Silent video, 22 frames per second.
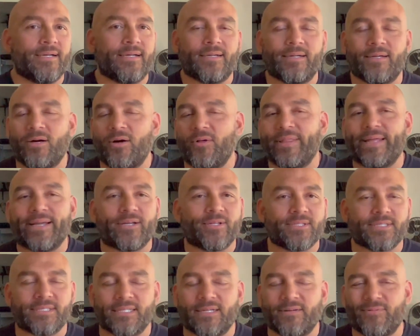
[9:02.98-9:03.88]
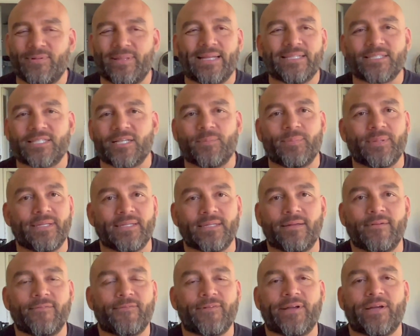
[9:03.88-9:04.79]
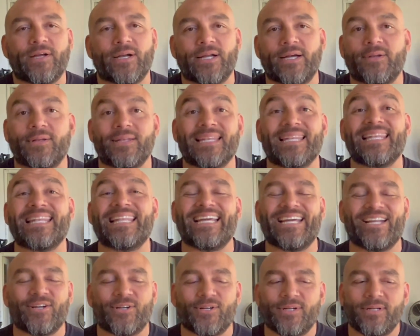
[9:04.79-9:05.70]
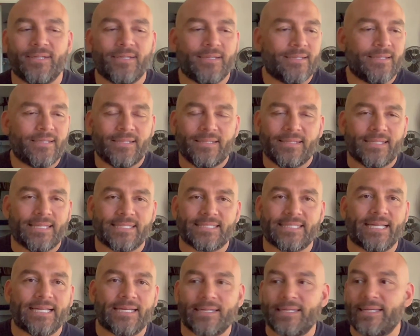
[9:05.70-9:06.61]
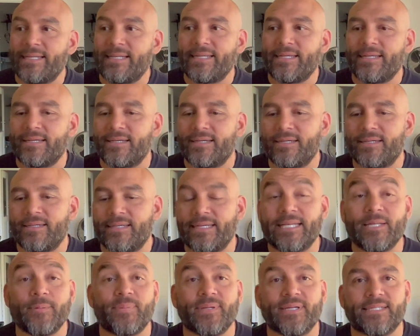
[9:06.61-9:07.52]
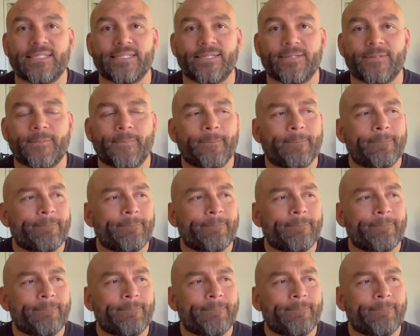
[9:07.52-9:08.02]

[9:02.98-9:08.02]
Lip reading: all that good stuff. That's going to be figured out later. That's not any big deal.